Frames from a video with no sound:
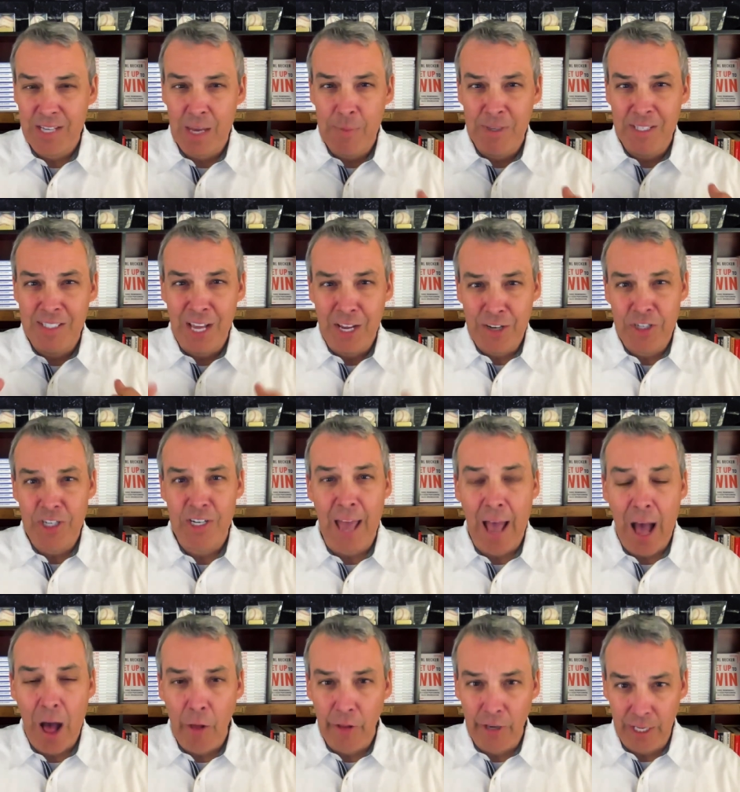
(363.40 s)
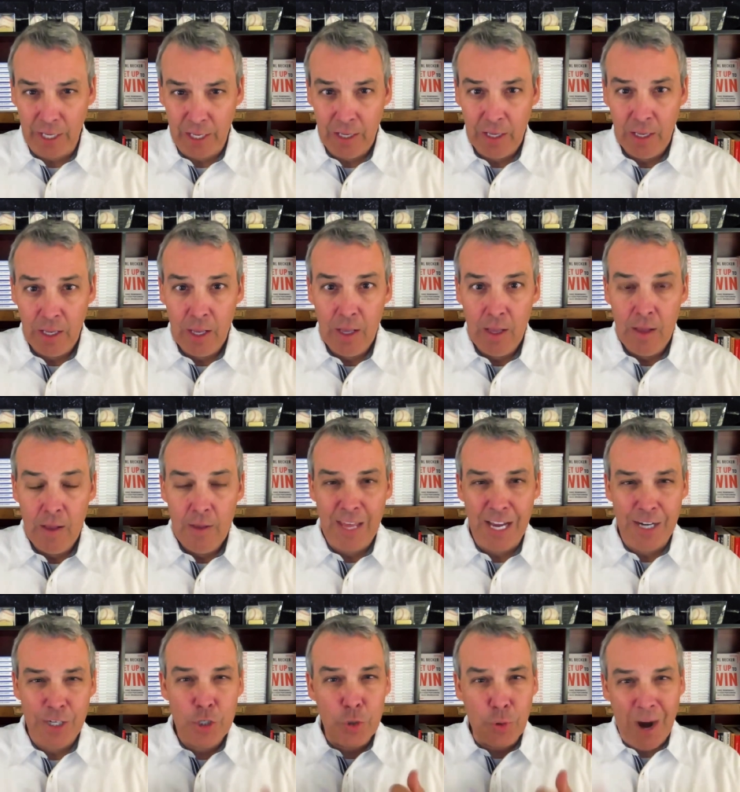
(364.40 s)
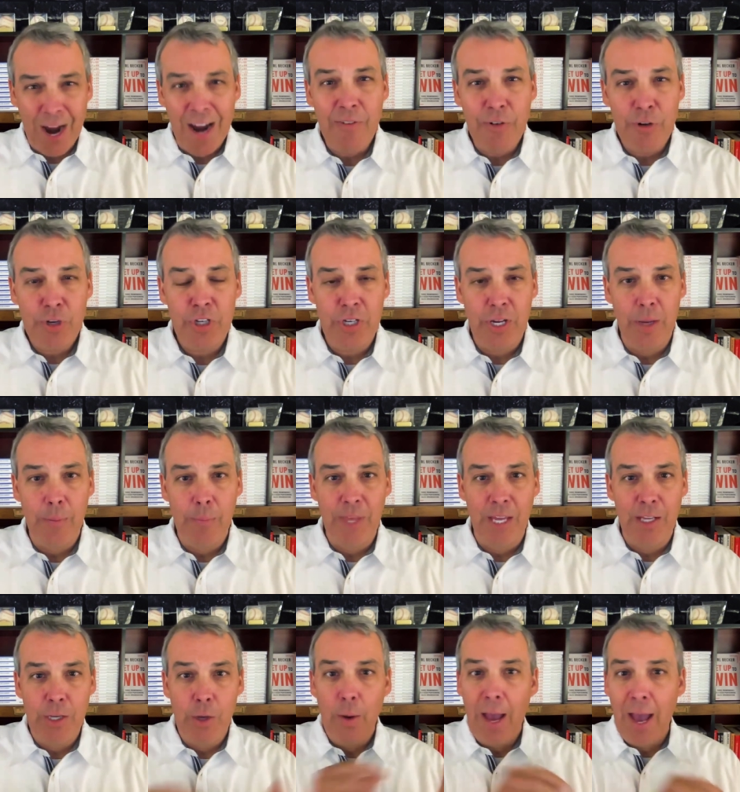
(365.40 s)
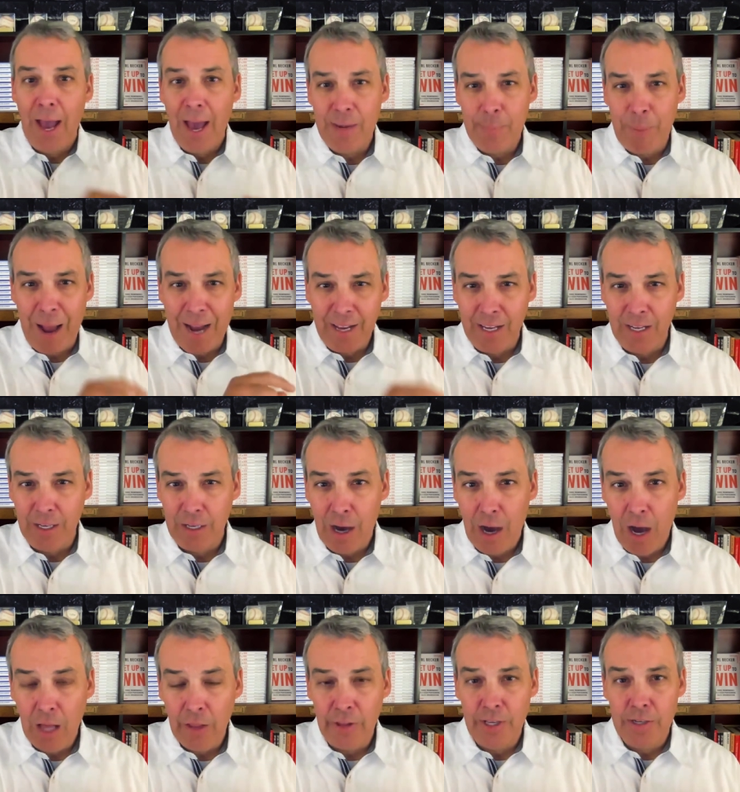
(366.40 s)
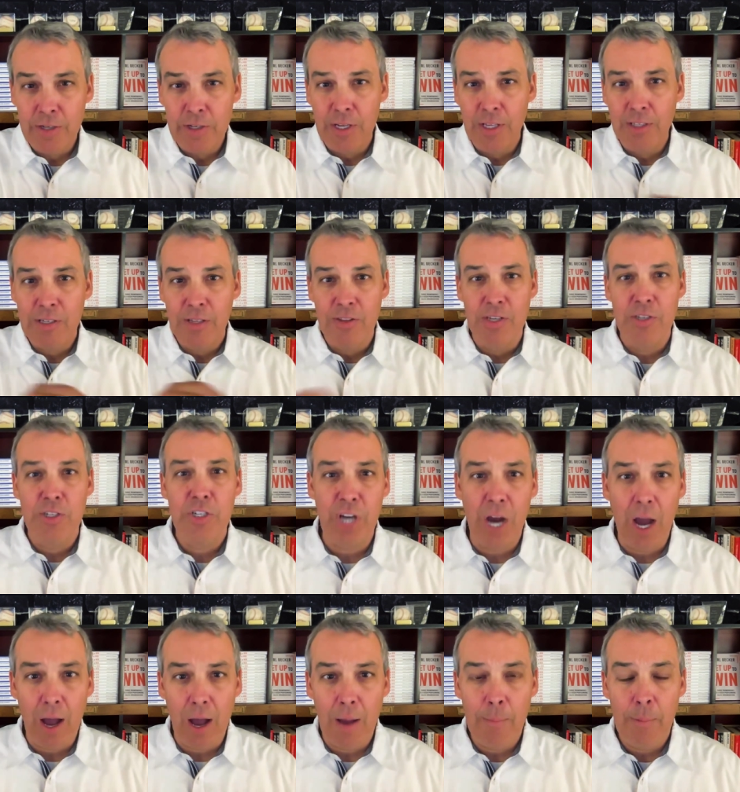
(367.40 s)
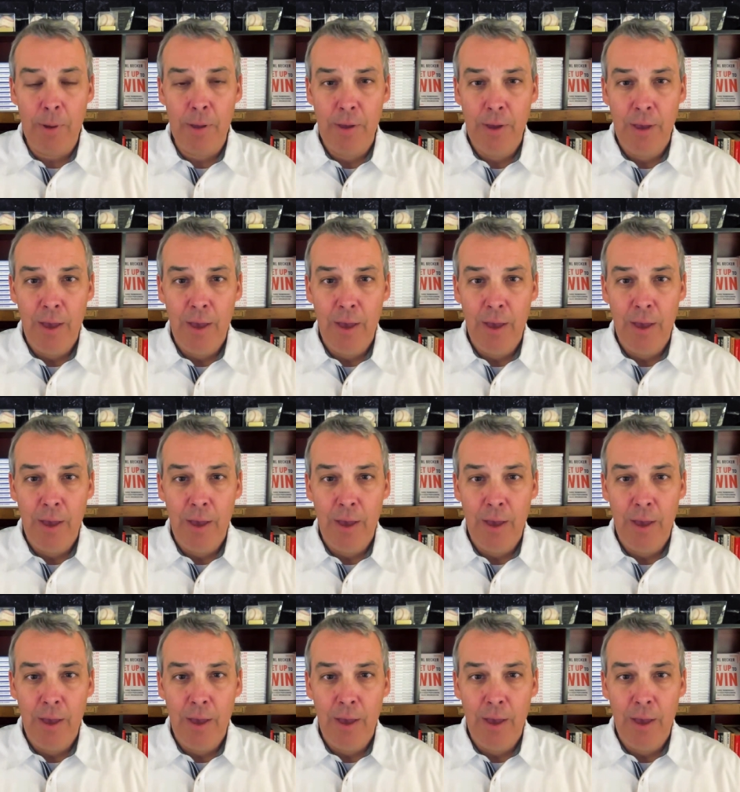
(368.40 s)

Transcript: that same intentionality that drivership that you had back in college into this job.